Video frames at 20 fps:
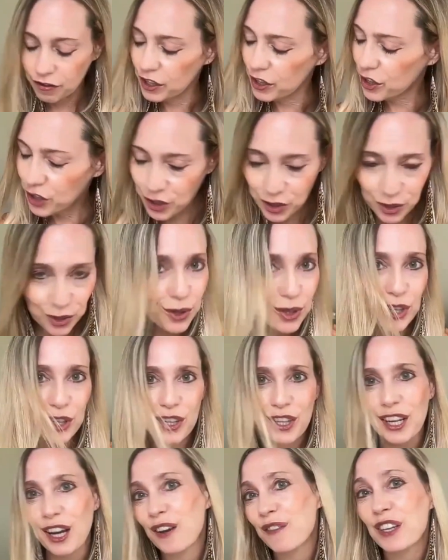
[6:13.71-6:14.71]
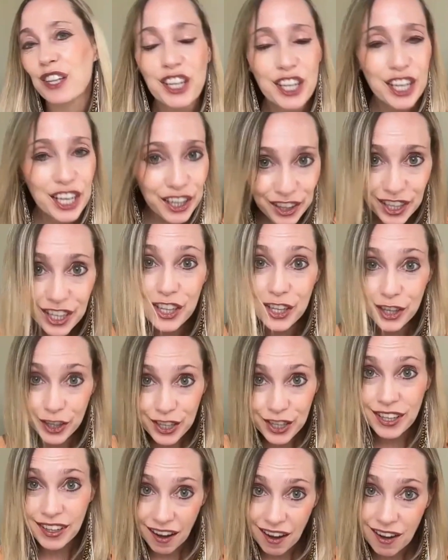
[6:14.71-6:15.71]
and choose yourself and cherish
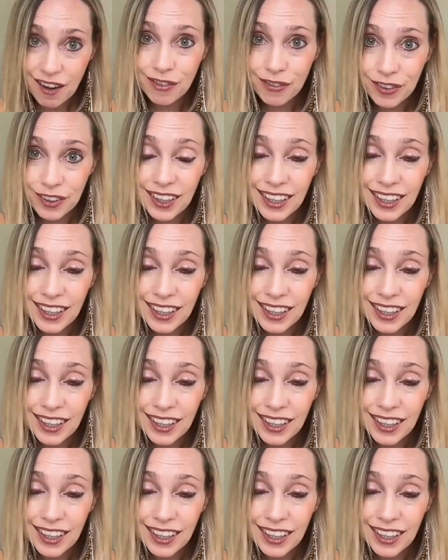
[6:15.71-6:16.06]
yourself,